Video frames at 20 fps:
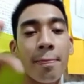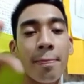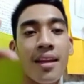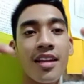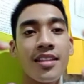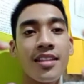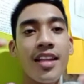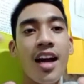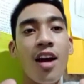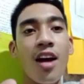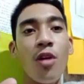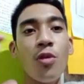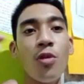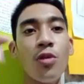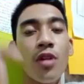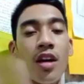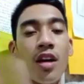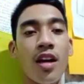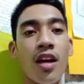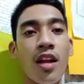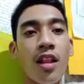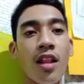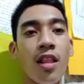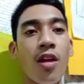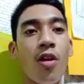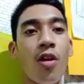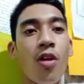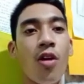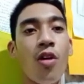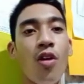Now,
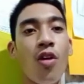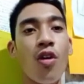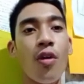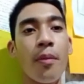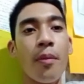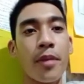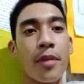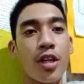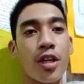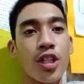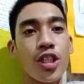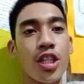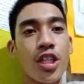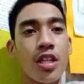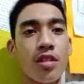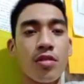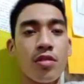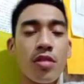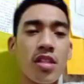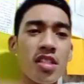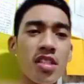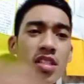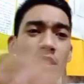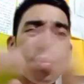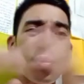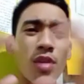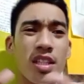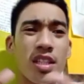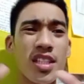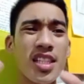law merchant.
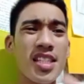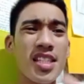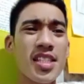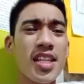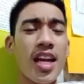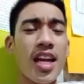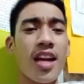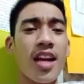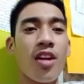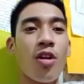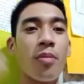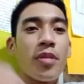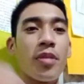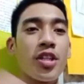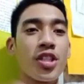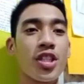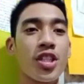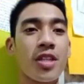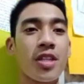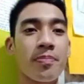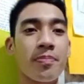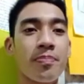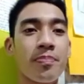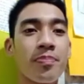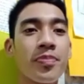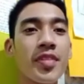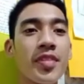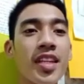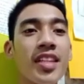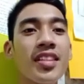What is law merchant?
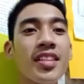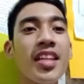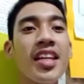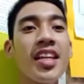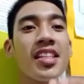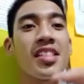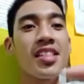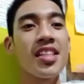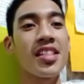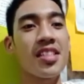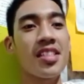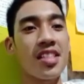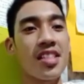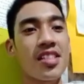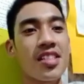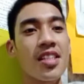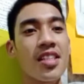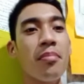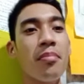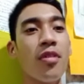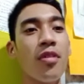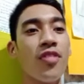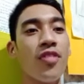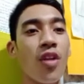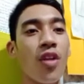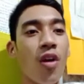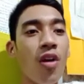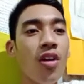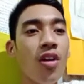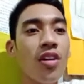It is the system of
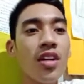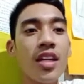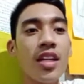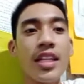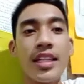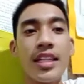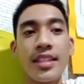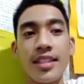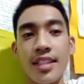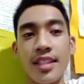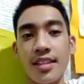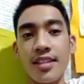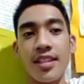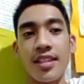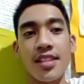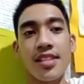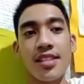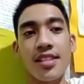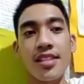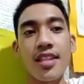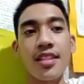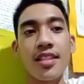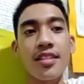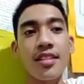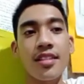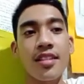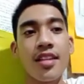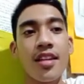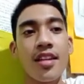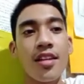law that does not
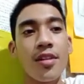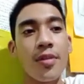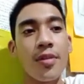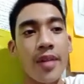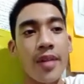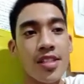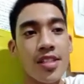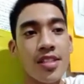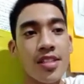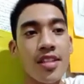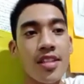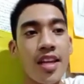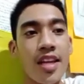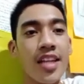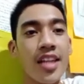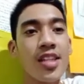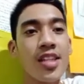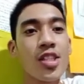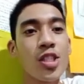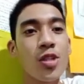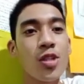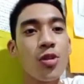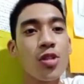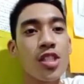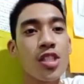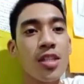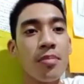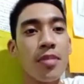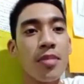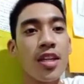rest
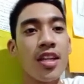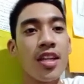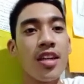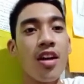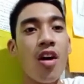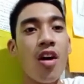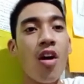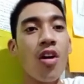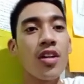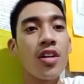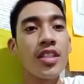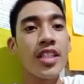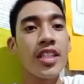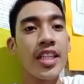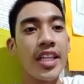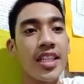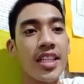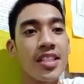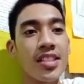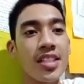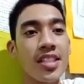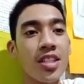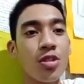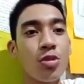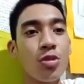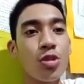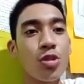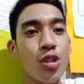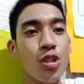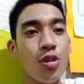exclusively on the
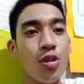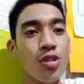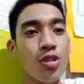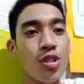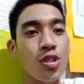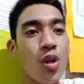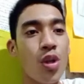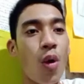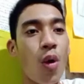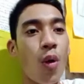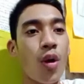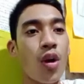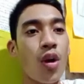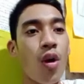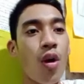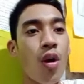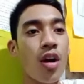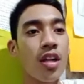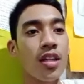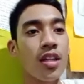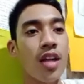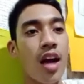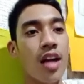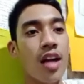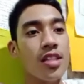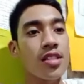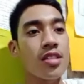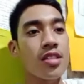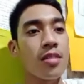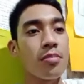institutions or local
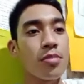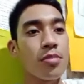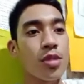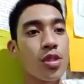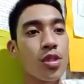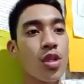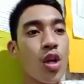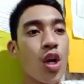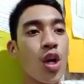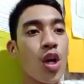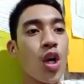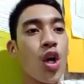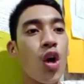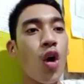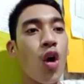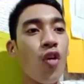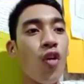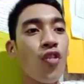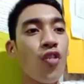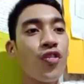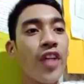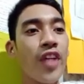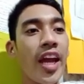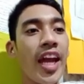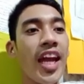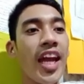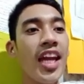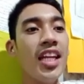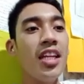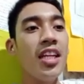customs of
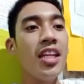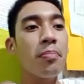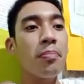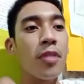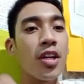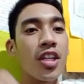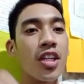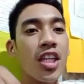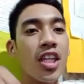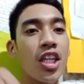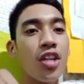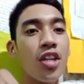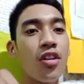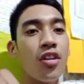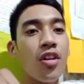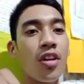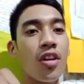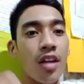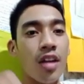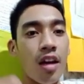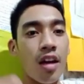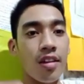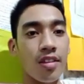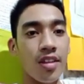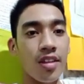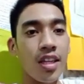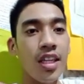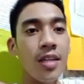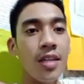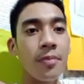any particular country,